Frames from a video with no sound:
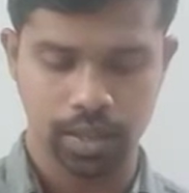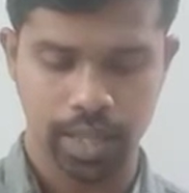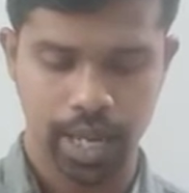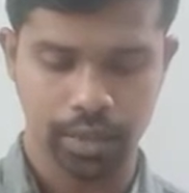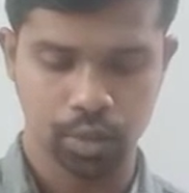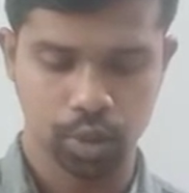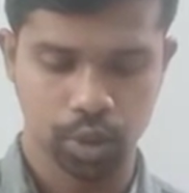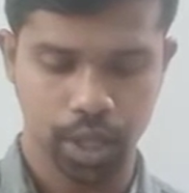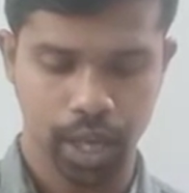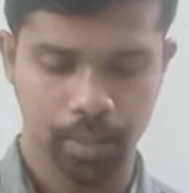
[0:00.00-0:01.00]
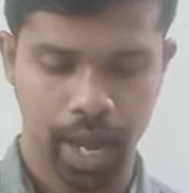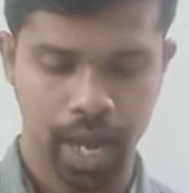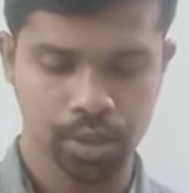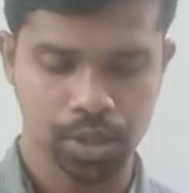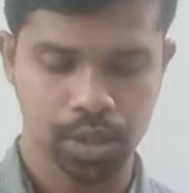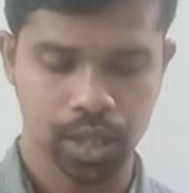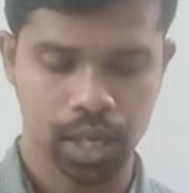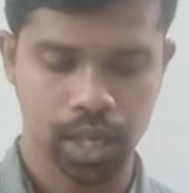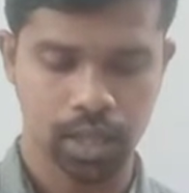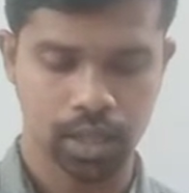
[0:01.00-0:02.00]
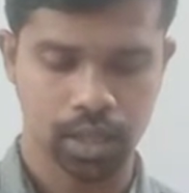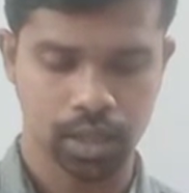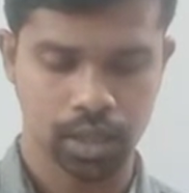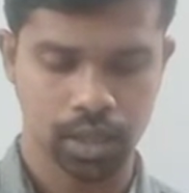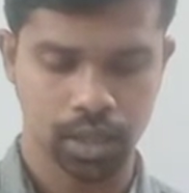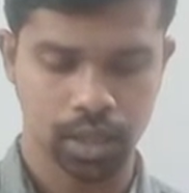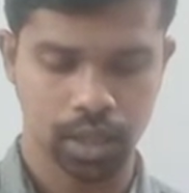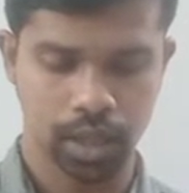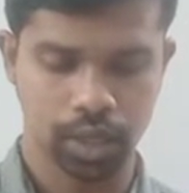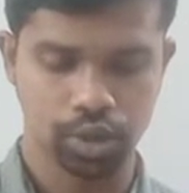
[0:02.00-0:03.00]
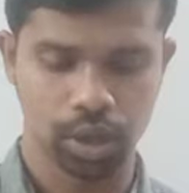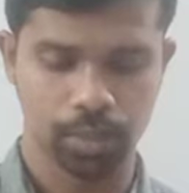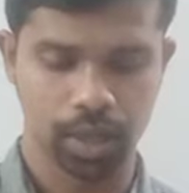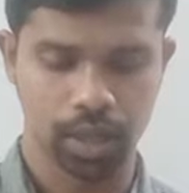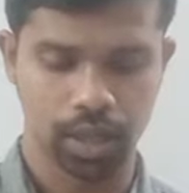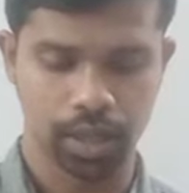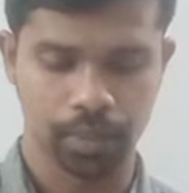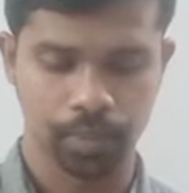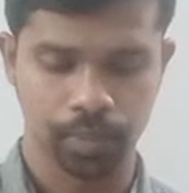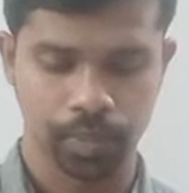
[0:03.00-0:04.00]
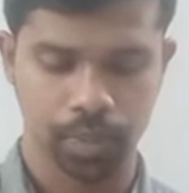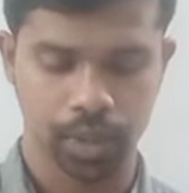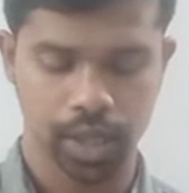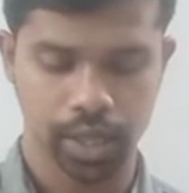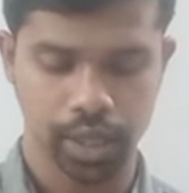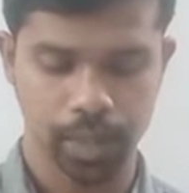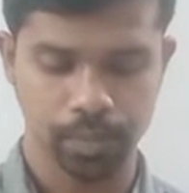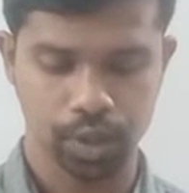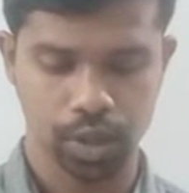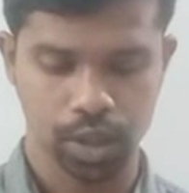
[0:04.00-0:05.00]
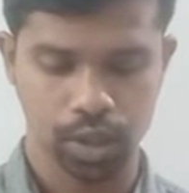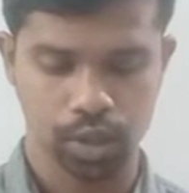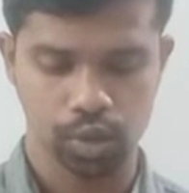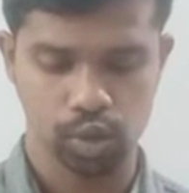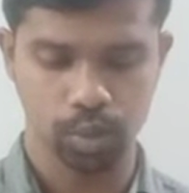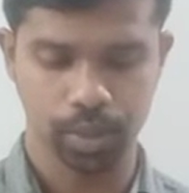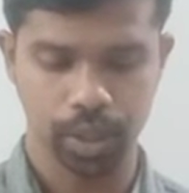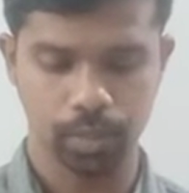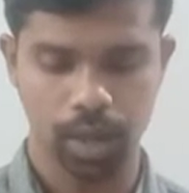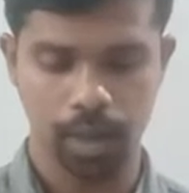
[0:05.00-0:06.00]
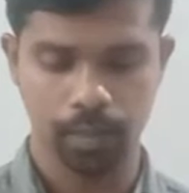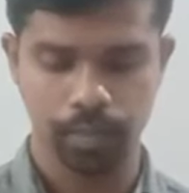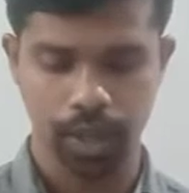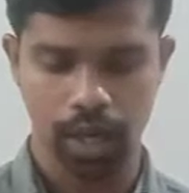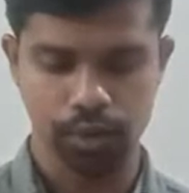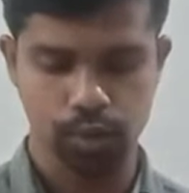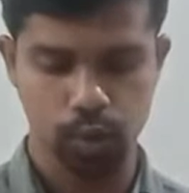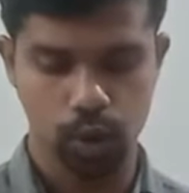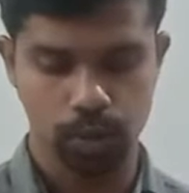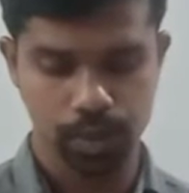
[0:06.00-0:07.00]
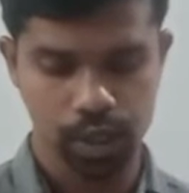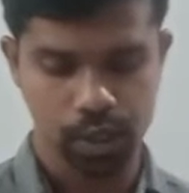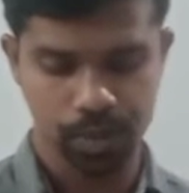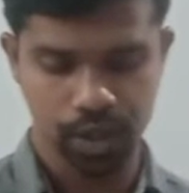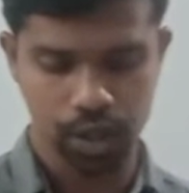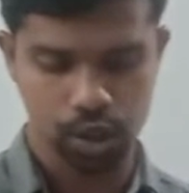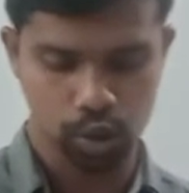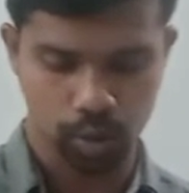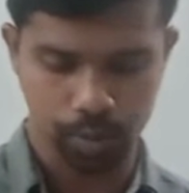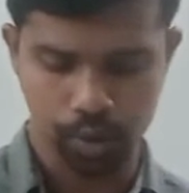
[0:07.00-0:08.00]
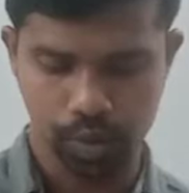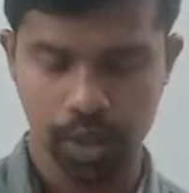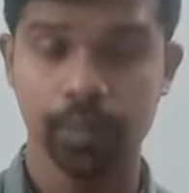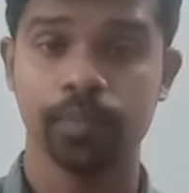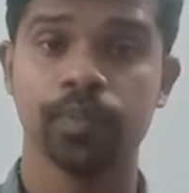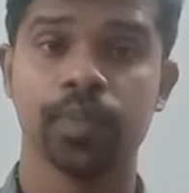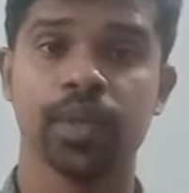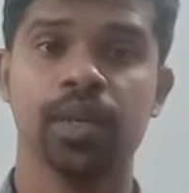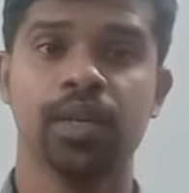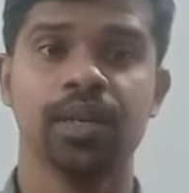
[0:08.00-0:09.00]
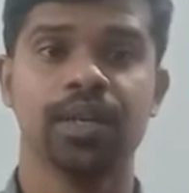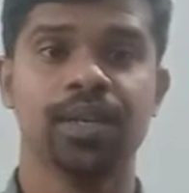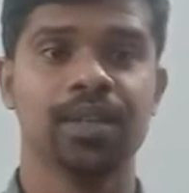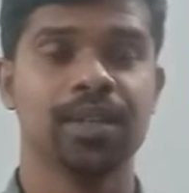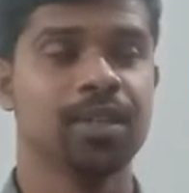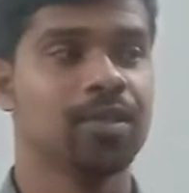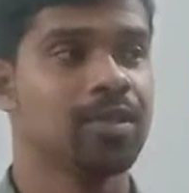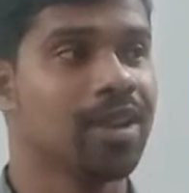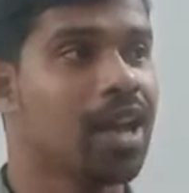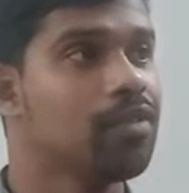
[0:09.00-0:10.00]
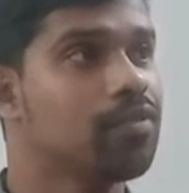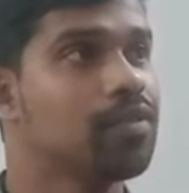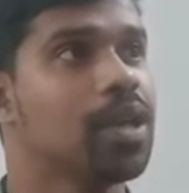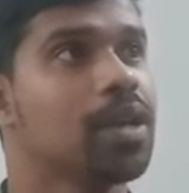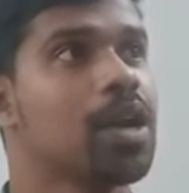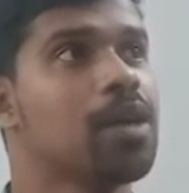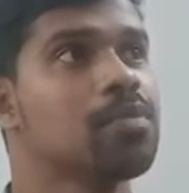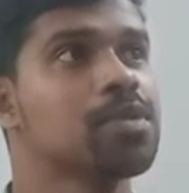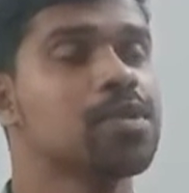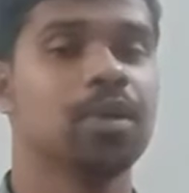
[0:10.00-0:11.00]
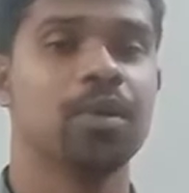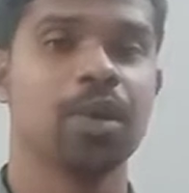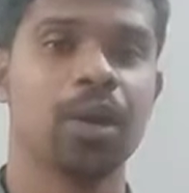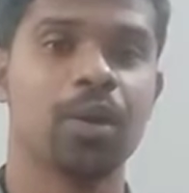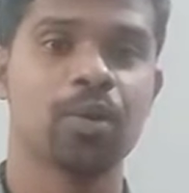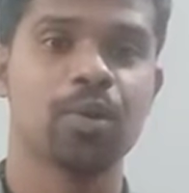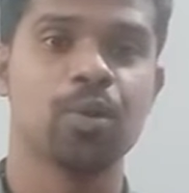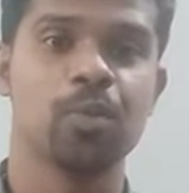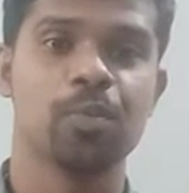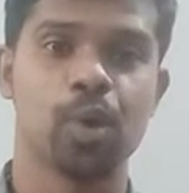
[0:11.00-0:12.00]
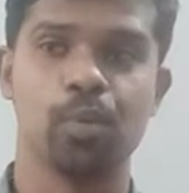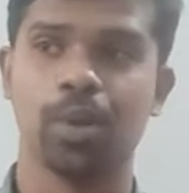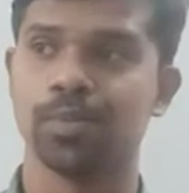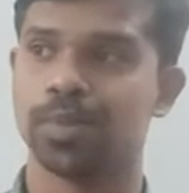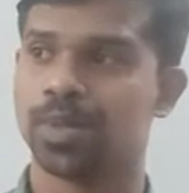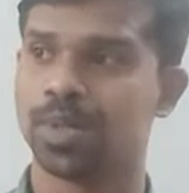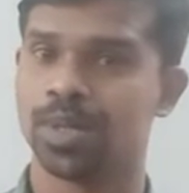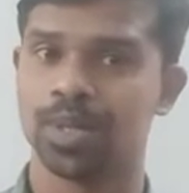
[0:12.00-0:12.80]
that could abash in the little bird that kept so many warm. And sore must be the storm. You see, life there comes okay, lot of problems,